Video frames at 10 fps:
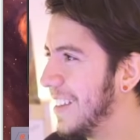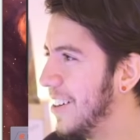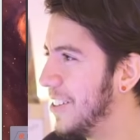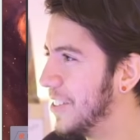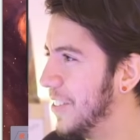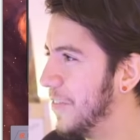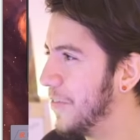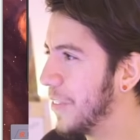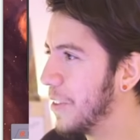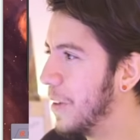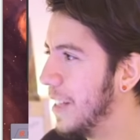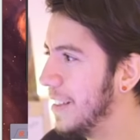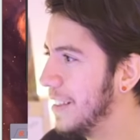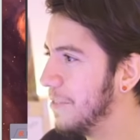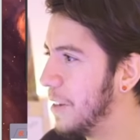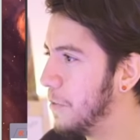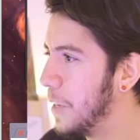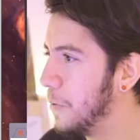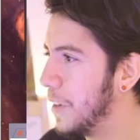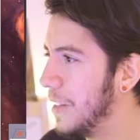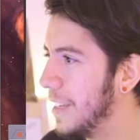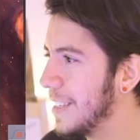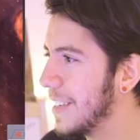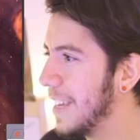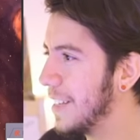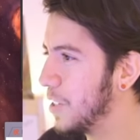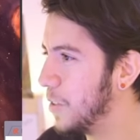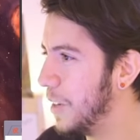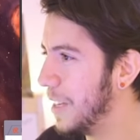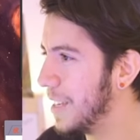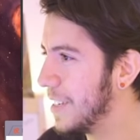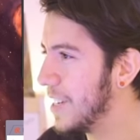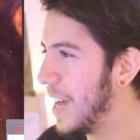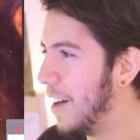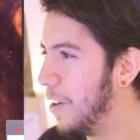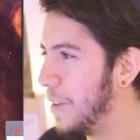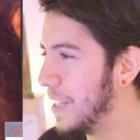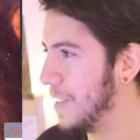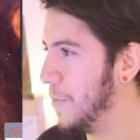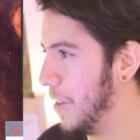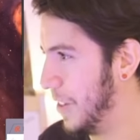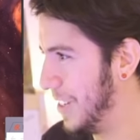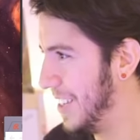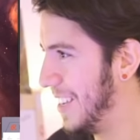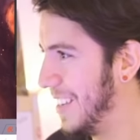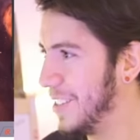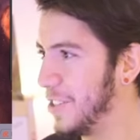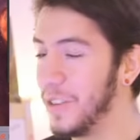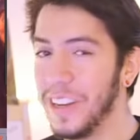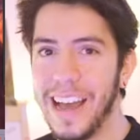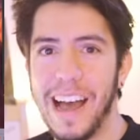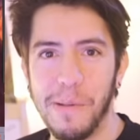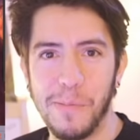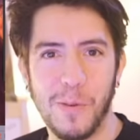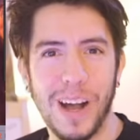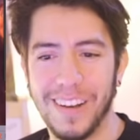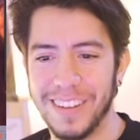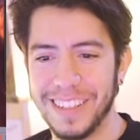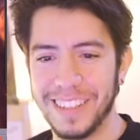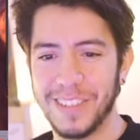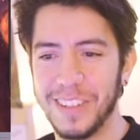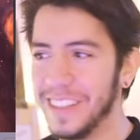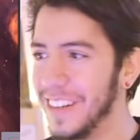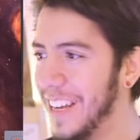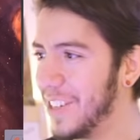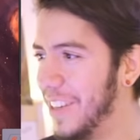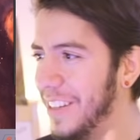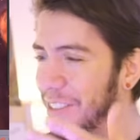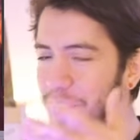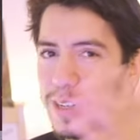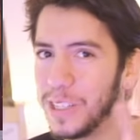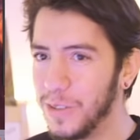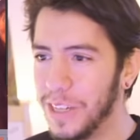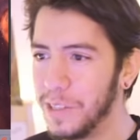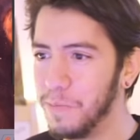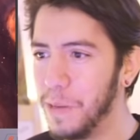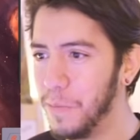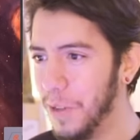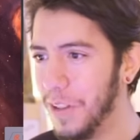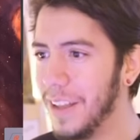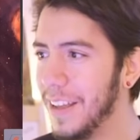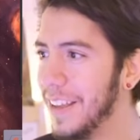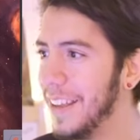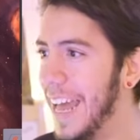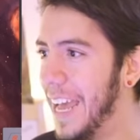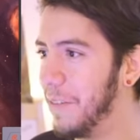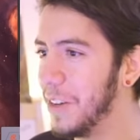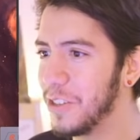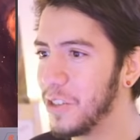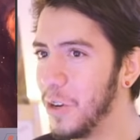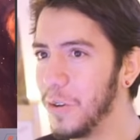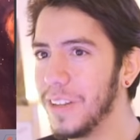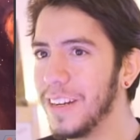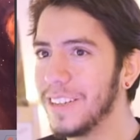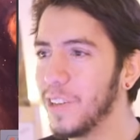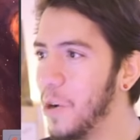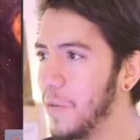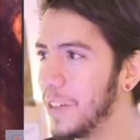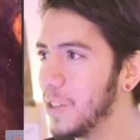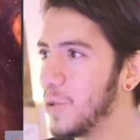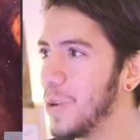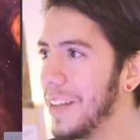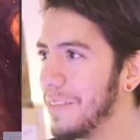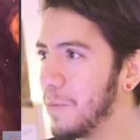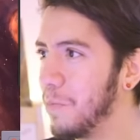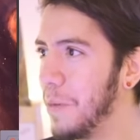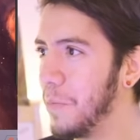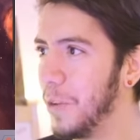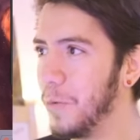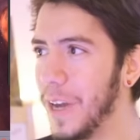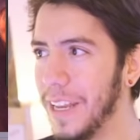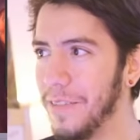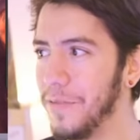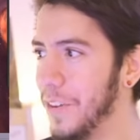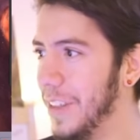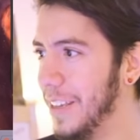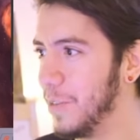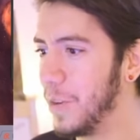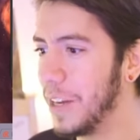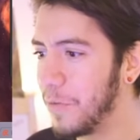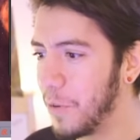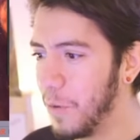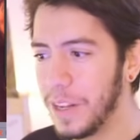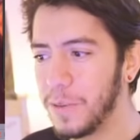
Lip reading: Awesome. Well. Let's get to it. Ciao, Massimo. Suriname. Wow, this is so international. There's over 200 people live. So there is over 200 people waiting for this. Waiting for what?